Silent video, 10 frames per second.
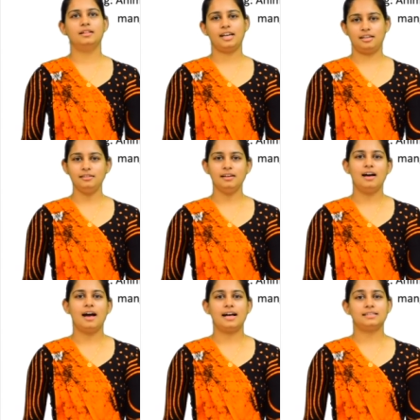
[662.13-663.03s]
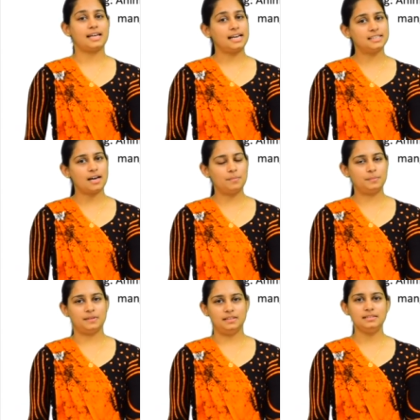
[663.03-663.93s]
Then as
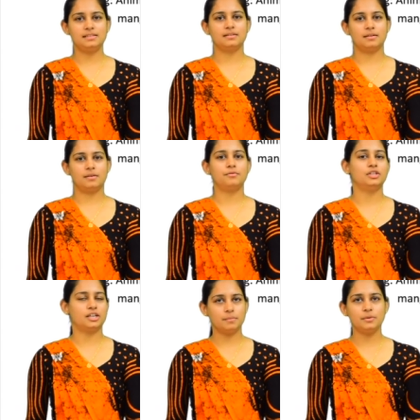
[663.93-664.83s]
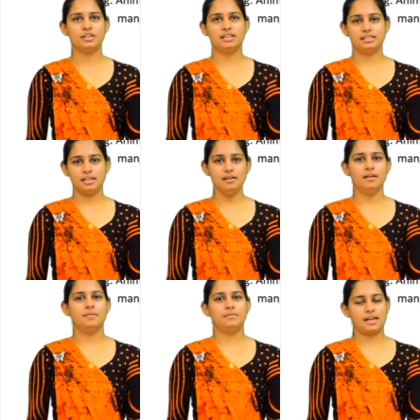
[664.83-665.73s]
examples for the community,
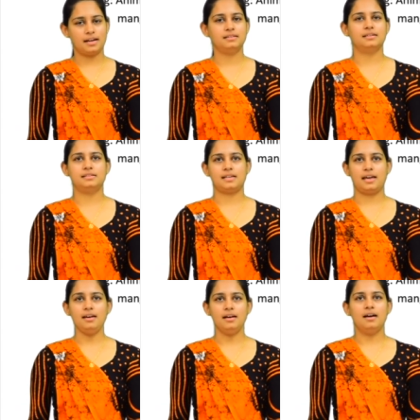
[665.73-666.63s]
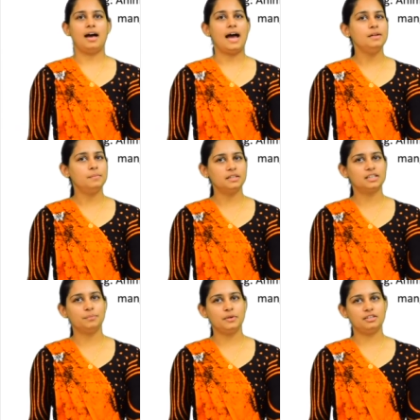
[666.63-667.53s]
we can say animal
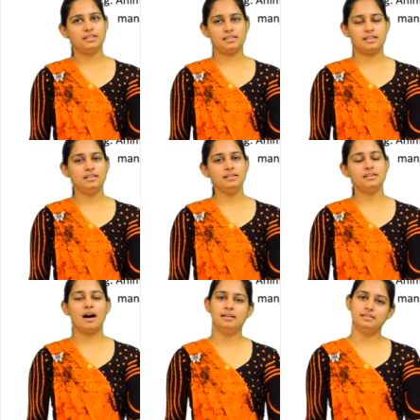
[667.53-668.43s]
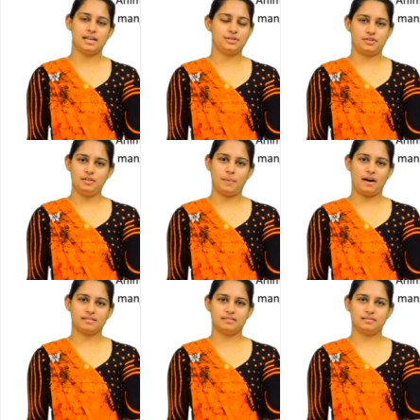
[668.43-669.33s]
community in Yala National
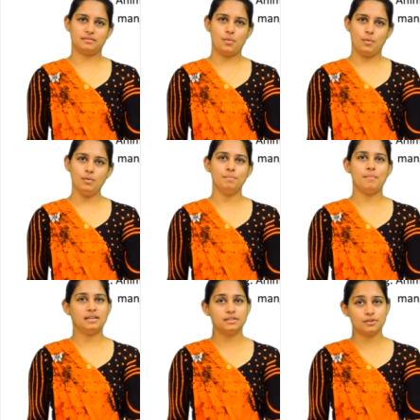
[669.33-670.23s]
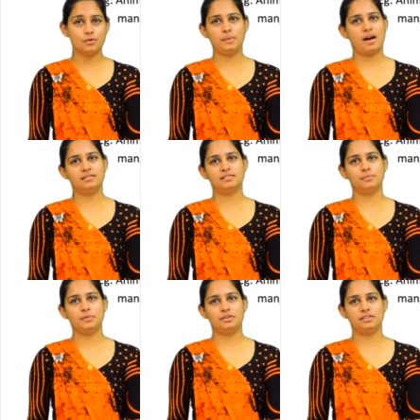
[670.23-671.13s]
Park or mangrove plant
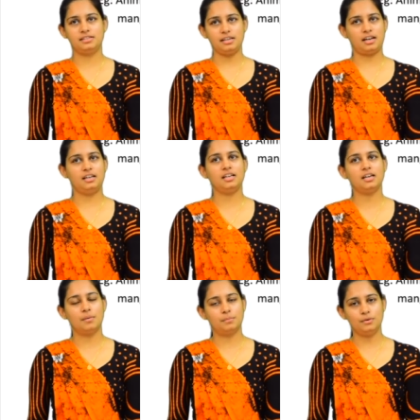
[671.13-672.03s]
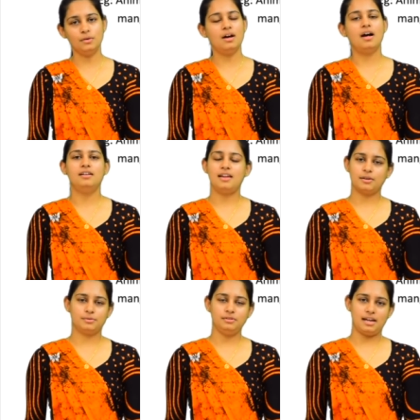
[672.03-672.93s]
community in Negombo
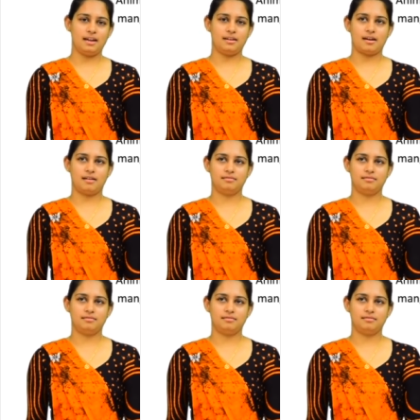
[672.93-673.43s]
Lagoon area.